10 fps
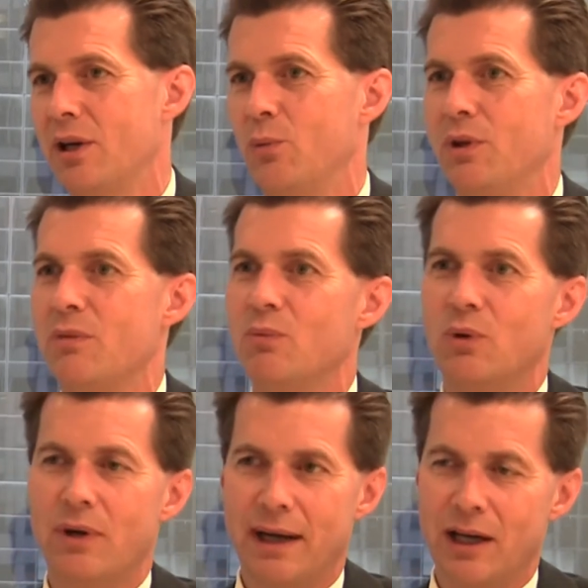up with
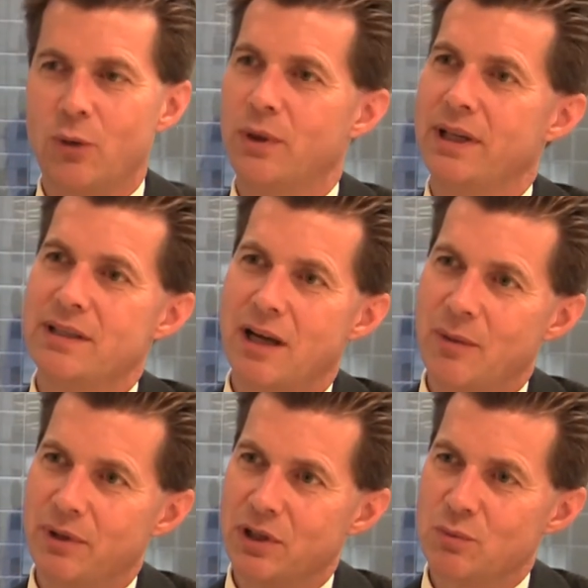more
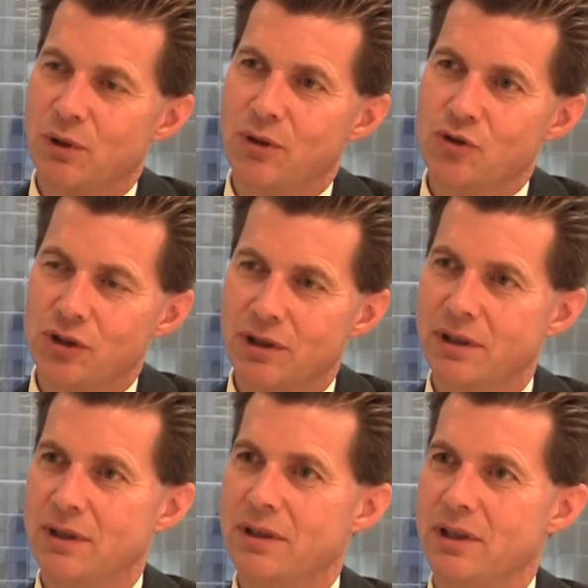equity-type exposure
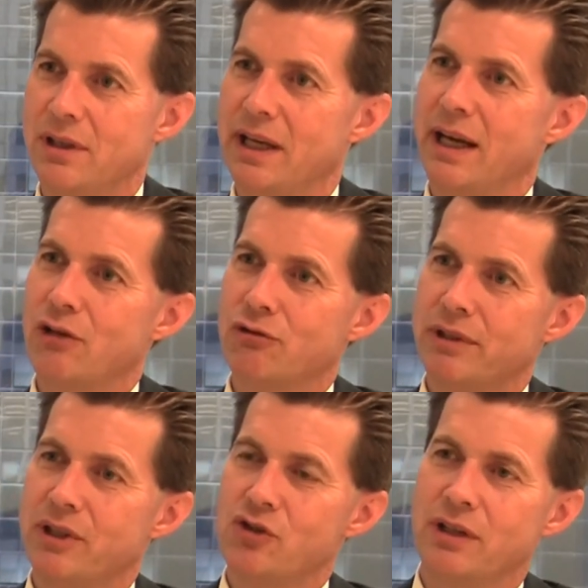than they had
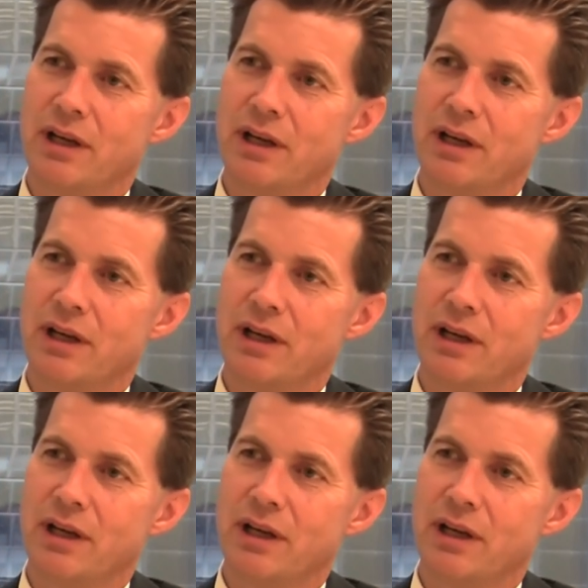traditionally.